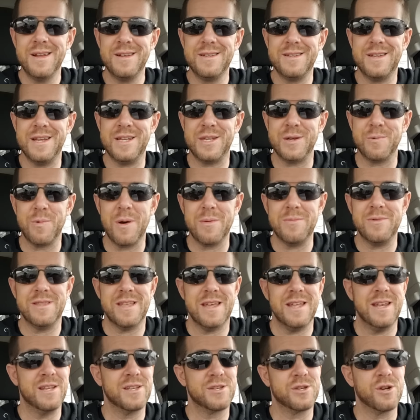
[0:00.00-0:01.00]
teaching women
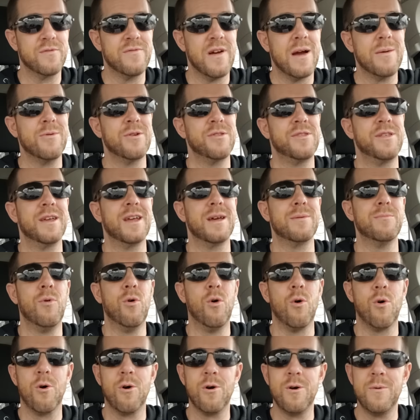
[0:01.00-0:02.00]
they deserve everything and
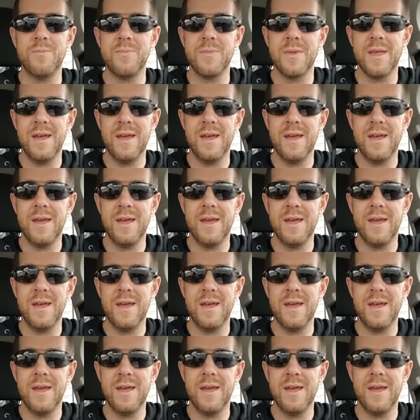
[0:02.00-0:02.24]
more,